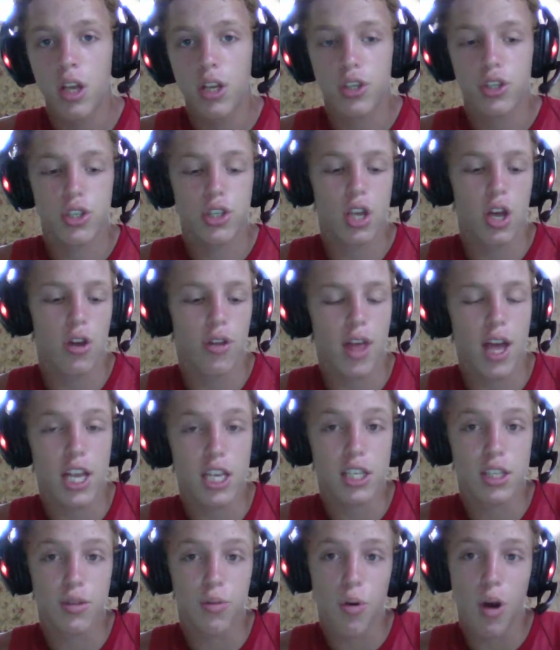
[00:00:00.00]
so
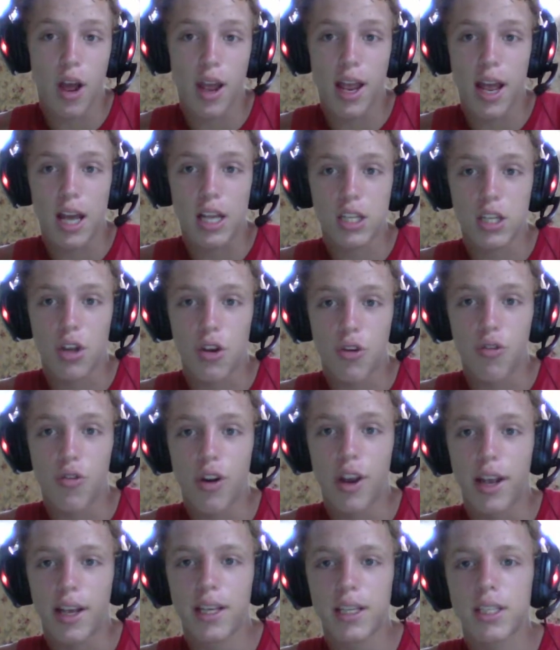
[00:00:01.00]
that's why he has no
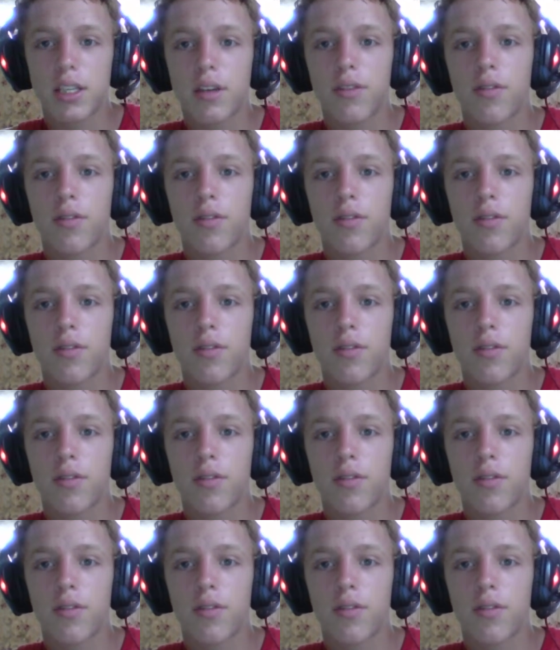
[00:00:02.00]
rings.